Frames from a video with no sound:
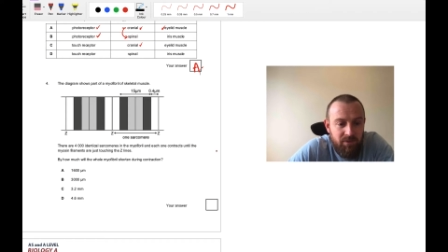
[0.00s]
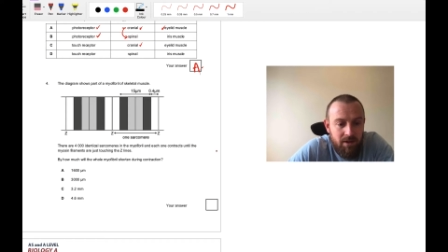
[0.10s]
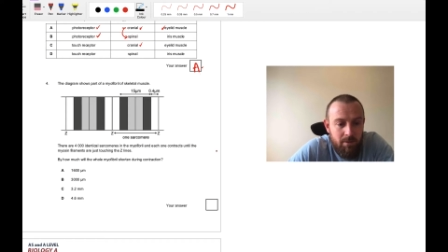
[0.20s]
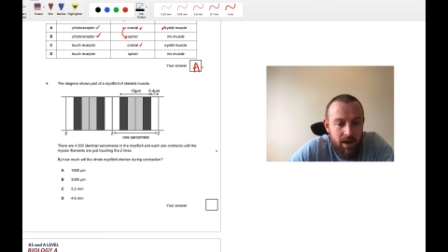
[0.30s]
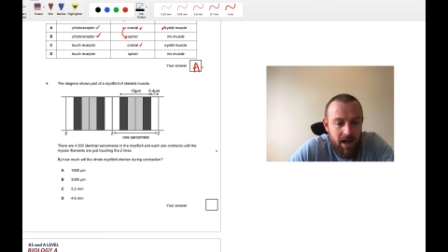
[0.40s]

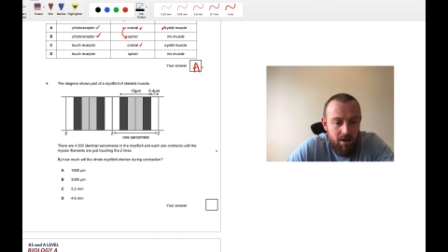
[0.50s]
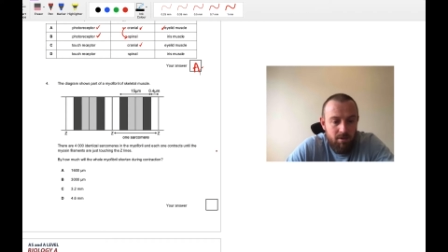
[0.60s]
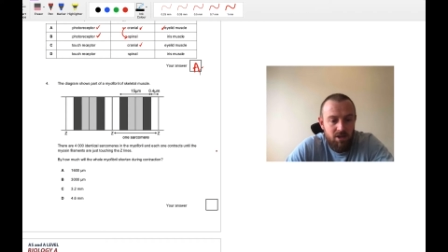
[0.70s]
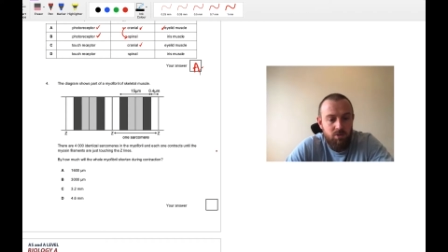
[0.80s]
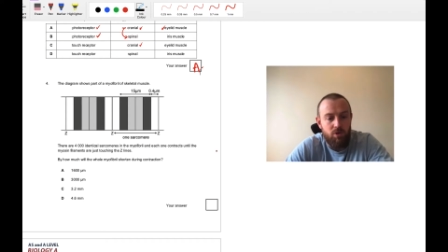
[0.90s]
By how
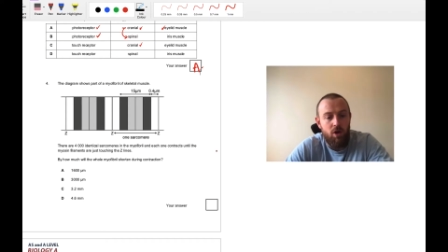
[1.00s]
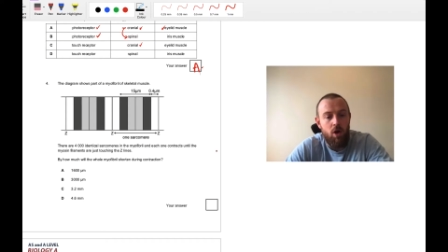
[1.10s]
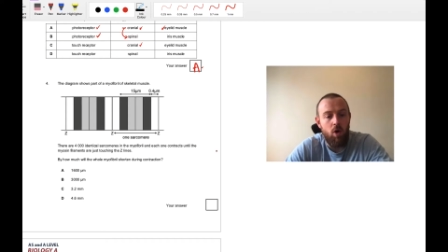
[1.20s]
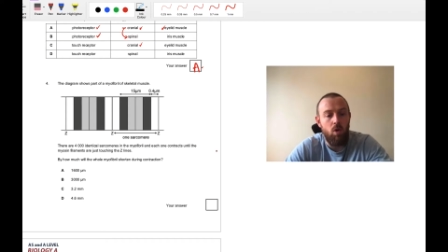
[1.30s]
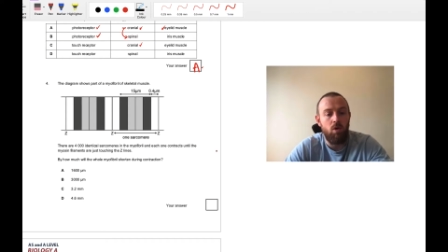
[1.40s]
much will the
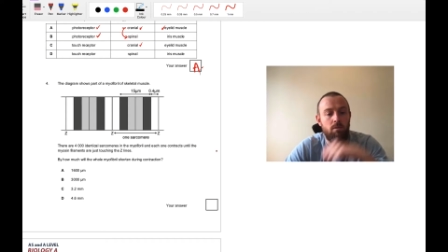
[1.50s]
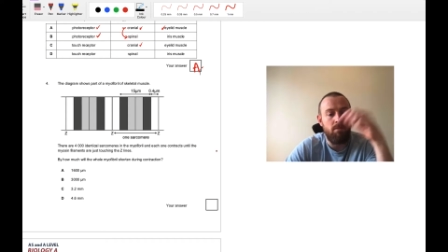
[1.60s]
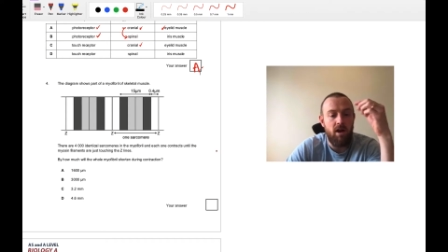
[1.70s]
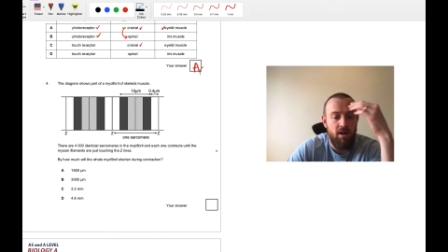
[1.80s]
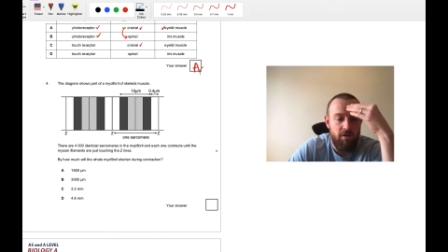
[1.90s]
whole
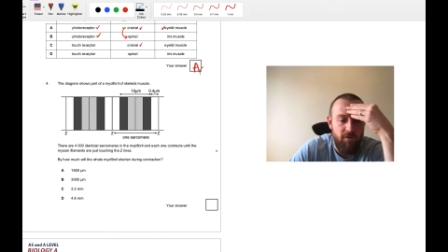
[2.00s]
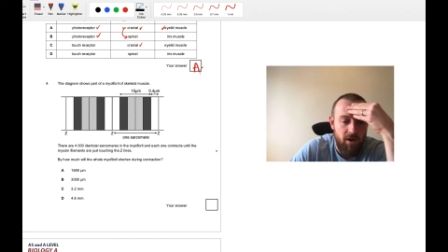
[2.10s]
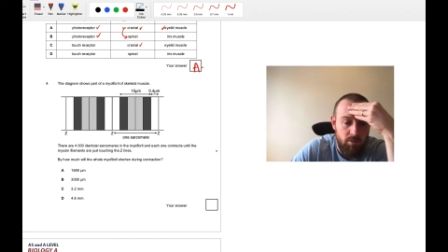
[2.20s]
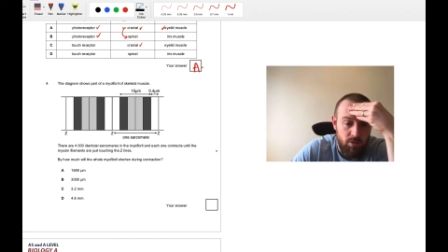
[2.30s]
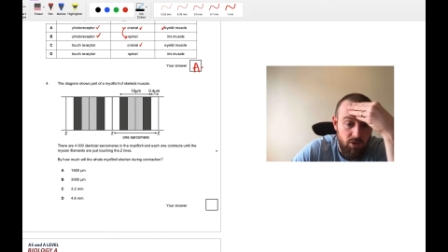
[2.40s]

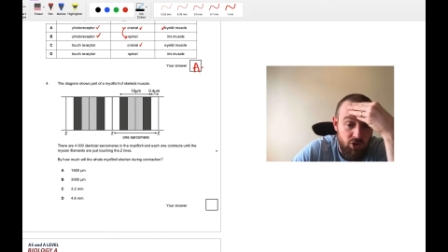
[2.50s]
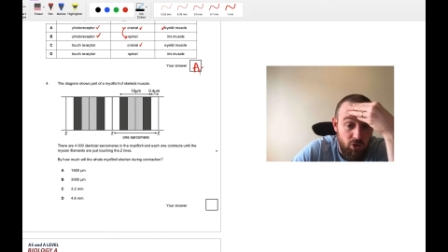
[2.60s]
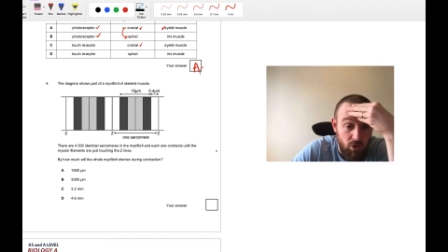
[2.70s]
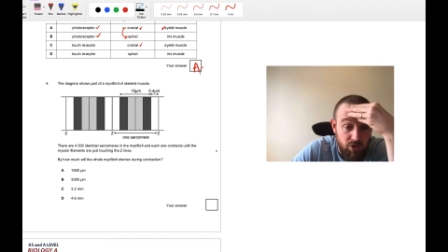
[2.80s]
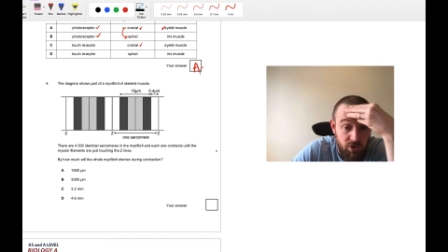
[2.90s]
myofibril
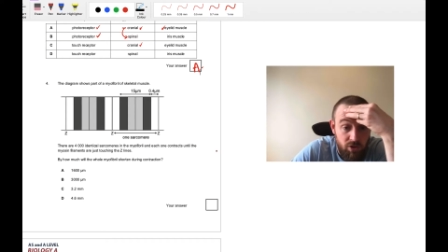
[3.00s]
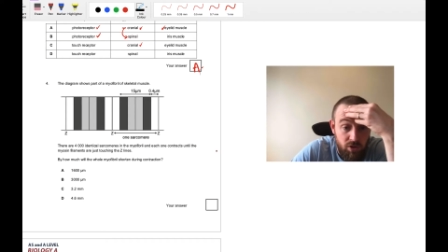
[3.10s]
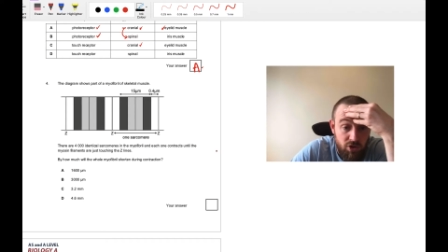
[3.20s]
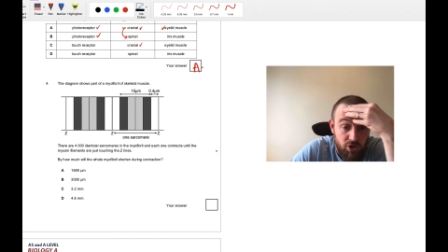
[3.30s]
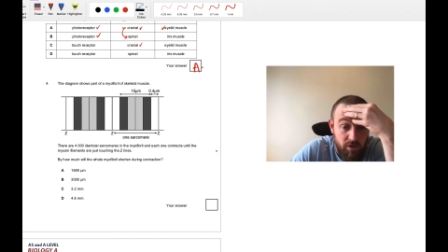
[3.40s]
shorten
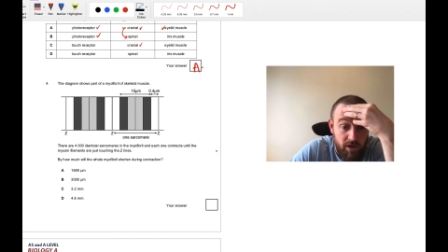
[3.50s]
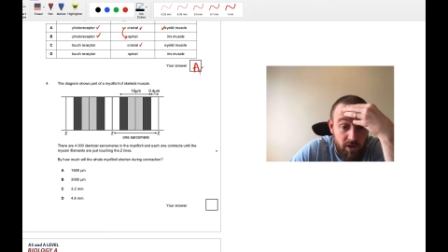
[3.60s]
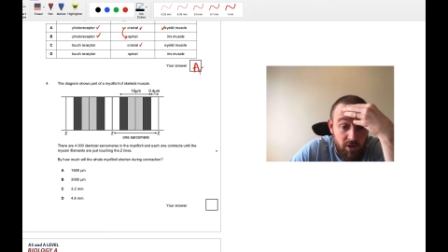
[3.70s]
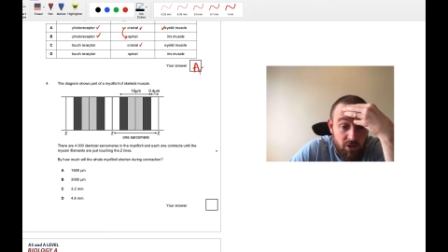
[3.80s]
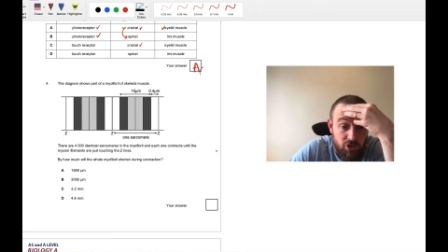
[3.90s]
during
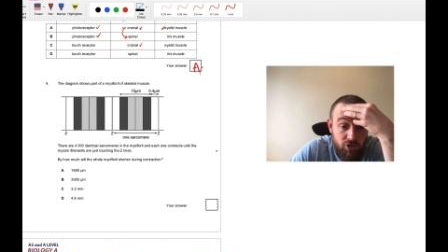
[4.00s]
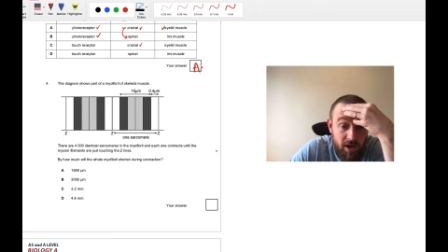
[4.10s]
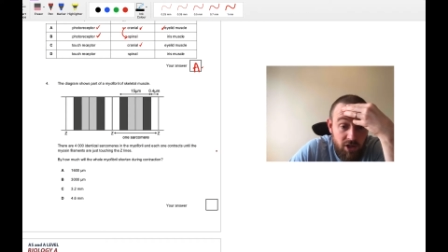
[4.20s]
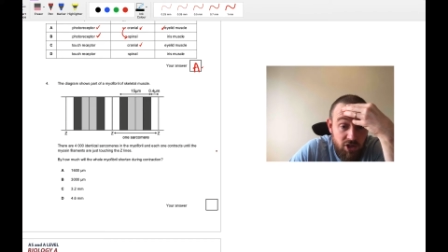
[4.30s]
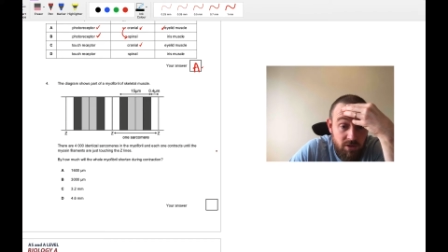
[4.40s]

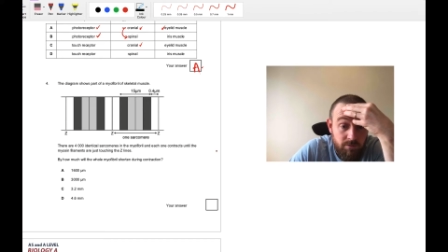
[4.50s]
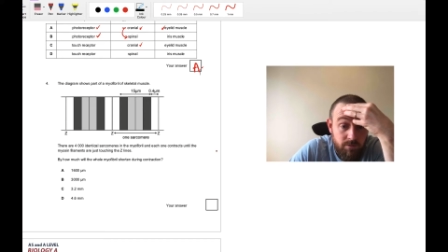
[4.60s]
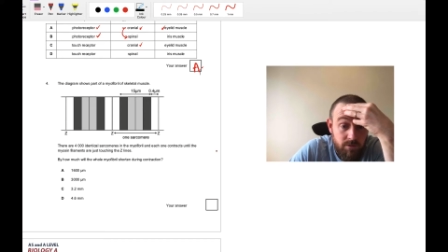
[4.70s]
contraction?